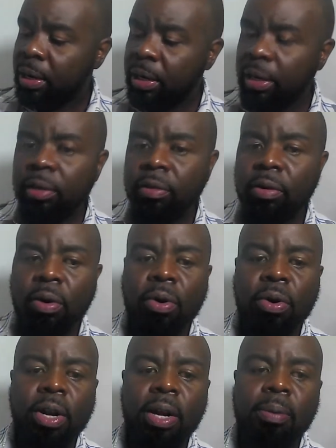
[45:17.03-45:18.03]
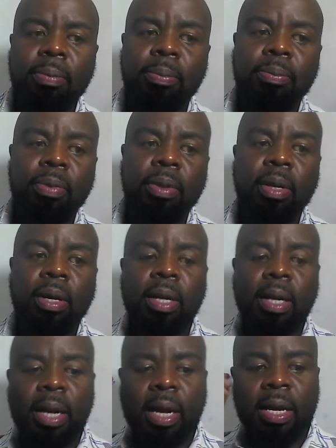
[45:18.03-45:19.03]
disorder,
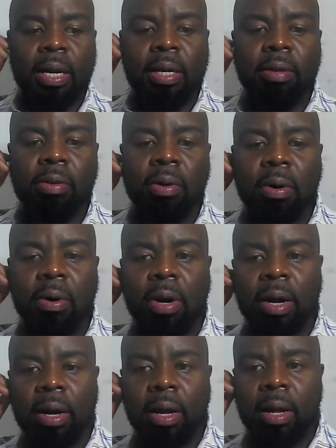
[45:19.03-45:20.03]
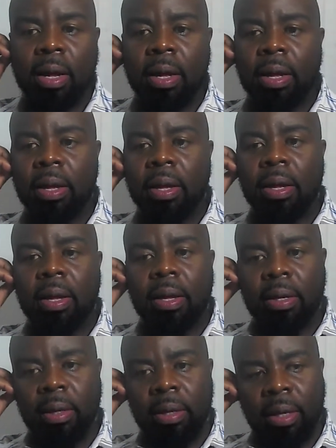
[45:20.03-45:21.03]
underlying disorder
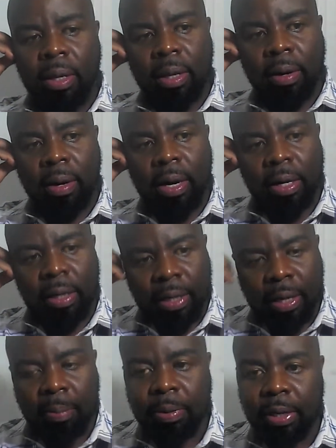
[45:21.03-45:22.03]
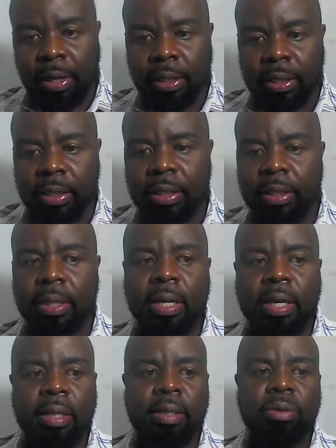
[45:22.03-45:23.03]
and substance.
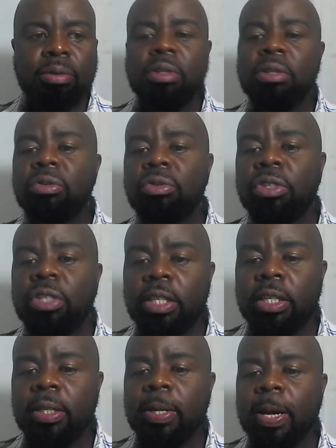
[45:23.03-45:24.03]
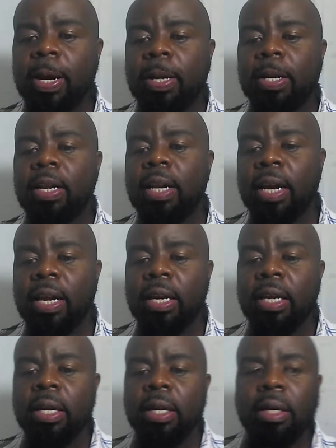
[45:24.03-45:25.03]
Yes, you need to treat the underlying
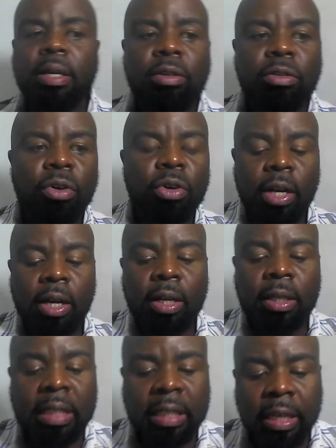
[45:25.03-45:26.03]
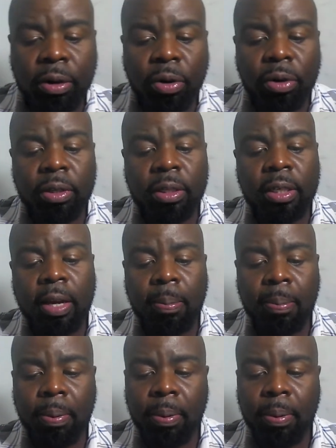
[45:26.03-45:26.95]
disorder. Let's check on step